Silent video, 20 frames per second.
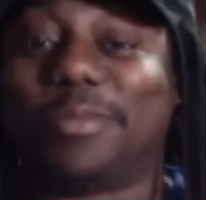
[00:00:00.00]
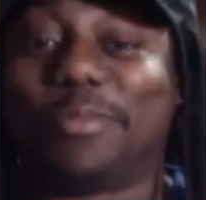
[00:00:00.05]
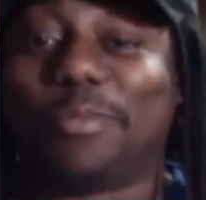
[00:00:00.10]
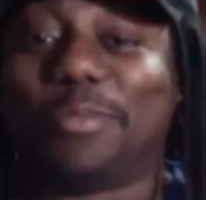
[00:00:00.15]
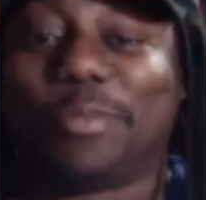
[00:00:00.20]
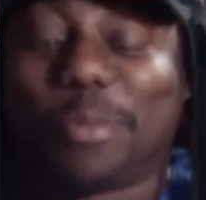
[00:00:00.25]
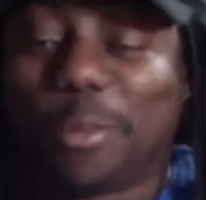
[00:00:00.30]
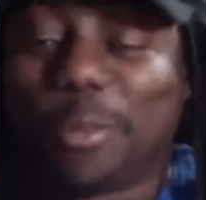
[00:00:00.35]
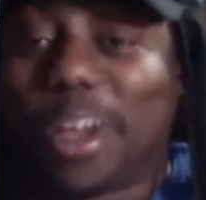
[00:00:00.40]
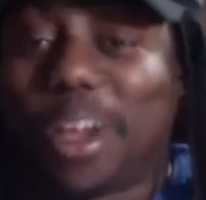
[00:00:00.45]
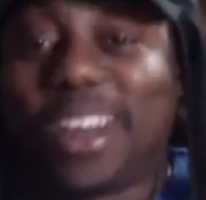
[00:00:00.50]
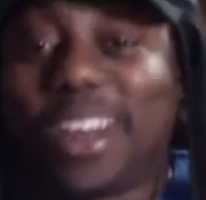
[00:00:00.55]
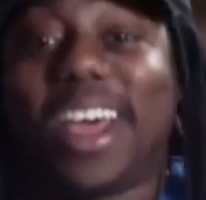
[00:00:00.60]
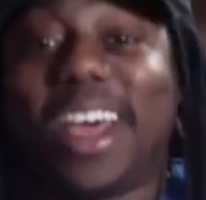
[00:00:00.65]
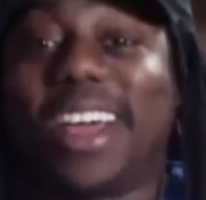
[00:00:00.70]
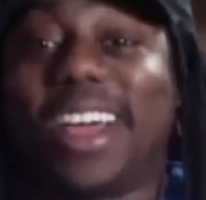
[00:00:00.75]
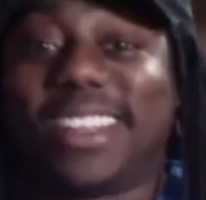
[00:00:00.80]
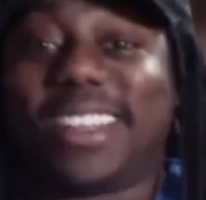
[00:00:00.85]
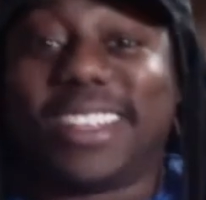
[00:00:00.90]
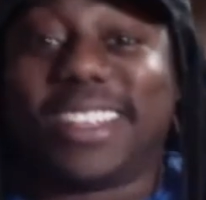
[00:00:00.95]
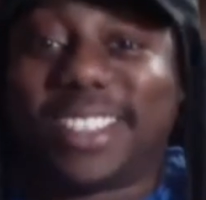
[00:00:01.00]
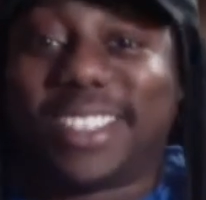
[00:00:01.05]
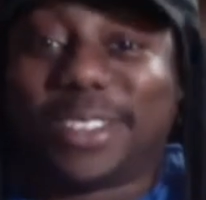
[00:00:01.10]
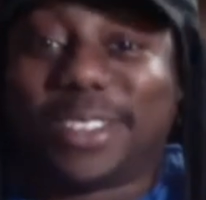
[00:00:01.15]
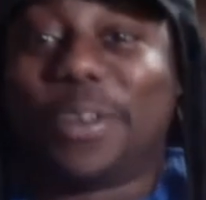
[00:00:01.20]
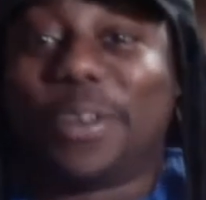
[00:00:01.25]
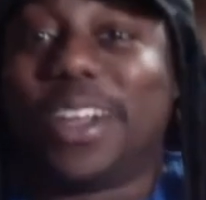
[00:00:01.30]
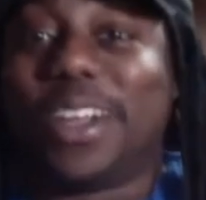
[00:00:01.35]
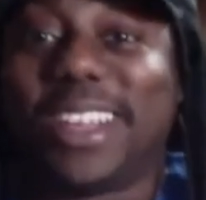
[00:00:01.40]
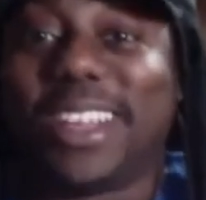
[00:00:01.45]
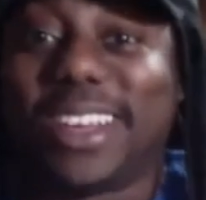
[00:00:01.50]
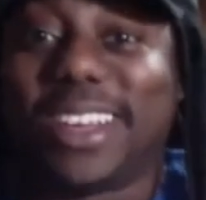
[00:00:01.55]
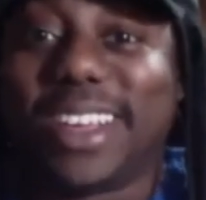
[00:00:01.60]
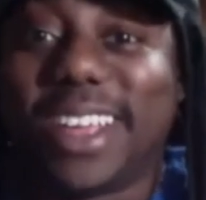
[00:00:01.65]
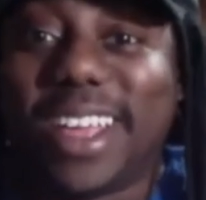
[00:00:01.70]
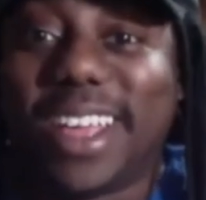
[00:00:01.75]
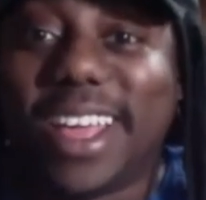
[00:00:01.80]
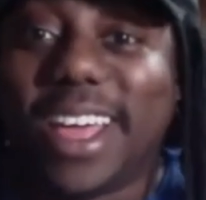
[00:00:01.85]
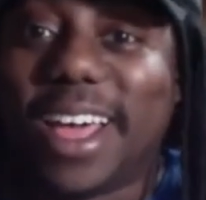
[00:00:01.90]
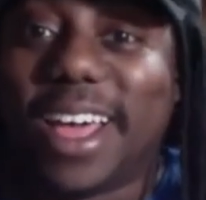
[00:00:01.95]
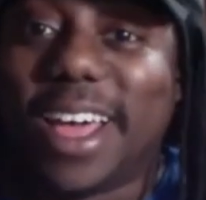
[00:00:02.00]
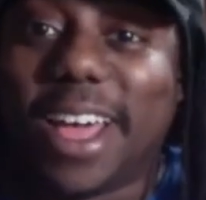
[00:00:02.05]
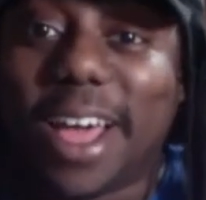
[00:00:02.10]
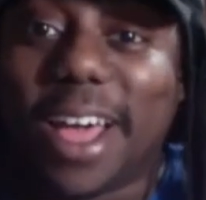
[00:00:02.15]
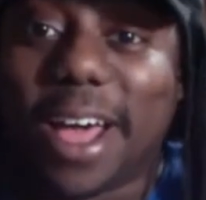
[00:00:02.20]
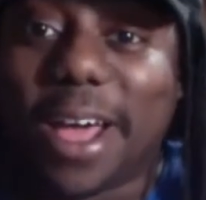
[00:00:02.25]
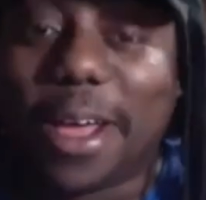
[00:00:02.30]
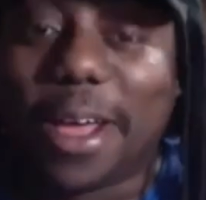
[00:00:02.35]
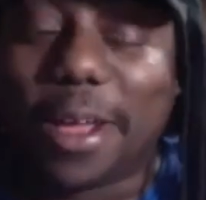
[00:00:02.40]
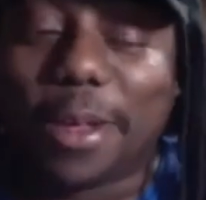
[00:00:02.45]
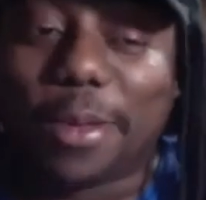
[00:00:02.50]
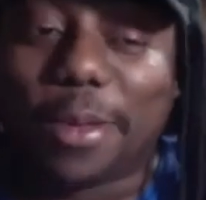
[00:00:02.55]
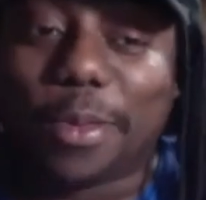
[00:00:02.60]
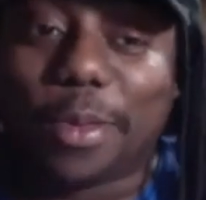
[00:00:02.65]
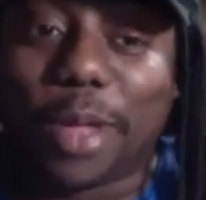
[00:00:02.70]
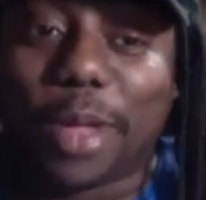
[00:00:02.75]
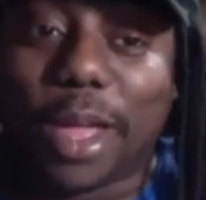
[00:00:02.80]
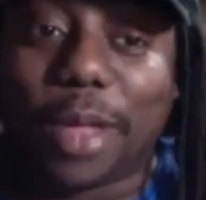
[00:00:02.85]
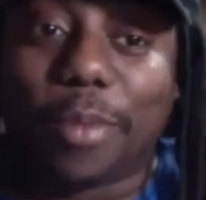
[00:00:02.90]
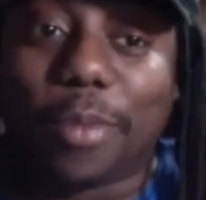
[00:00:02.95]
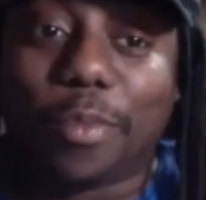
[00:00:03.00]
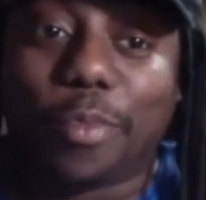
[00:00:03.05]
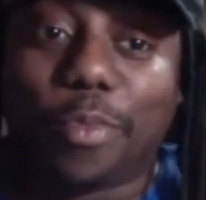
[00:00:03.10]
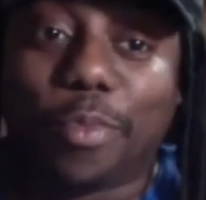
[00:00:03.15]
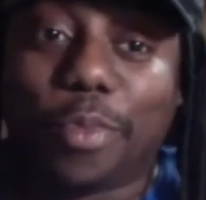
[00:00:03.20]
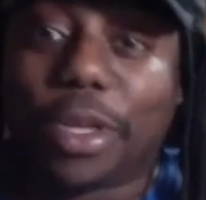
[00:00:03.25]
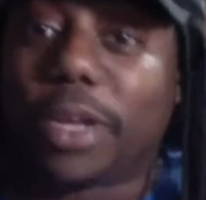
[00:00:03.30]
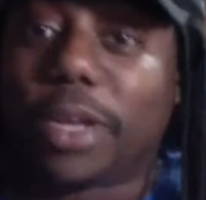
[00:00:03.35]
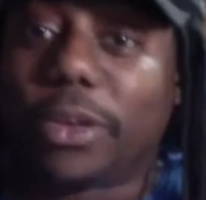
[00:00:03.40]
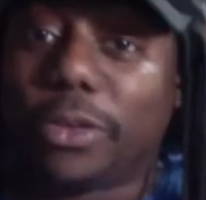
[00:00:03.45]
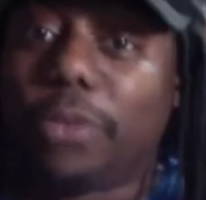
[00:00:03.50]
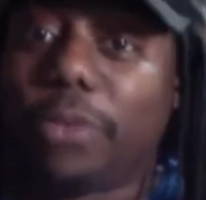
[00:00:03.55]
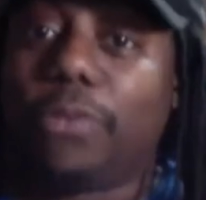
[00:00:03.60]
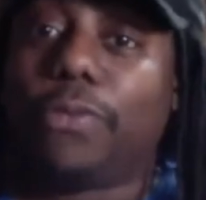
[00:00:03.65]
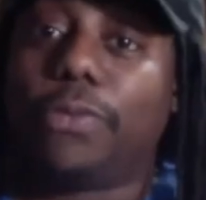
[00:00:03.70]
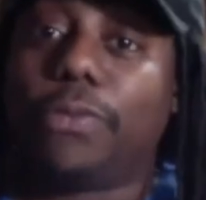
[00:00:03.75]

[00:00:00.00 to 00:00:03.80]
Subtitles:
why not? This is great. And because you